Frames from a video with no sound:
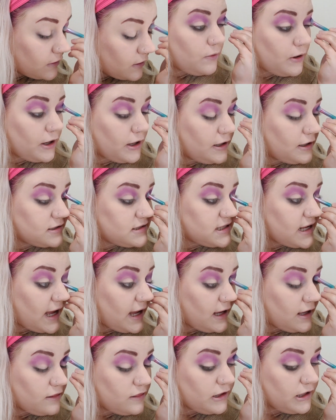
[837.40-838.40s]
We're going to
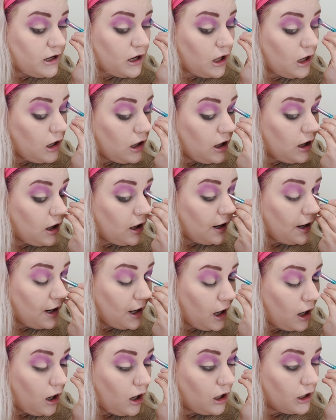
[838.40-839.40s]
take the colour
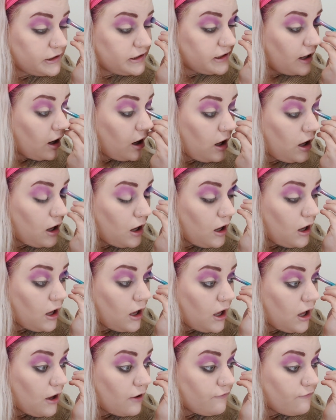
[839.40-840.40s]
Nadia
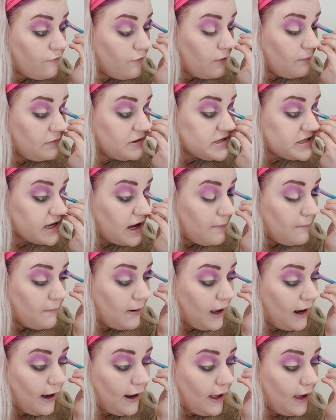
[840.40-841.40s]
from the same
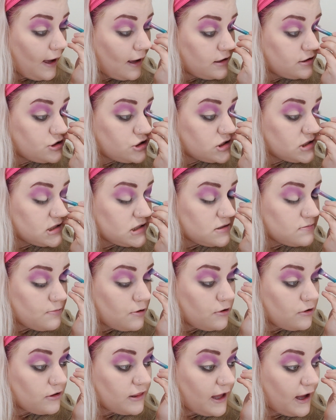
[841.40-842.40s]
palette and just
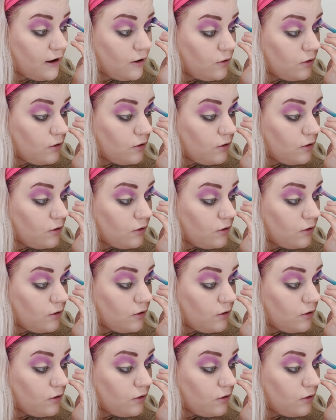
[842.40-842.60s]
smoke that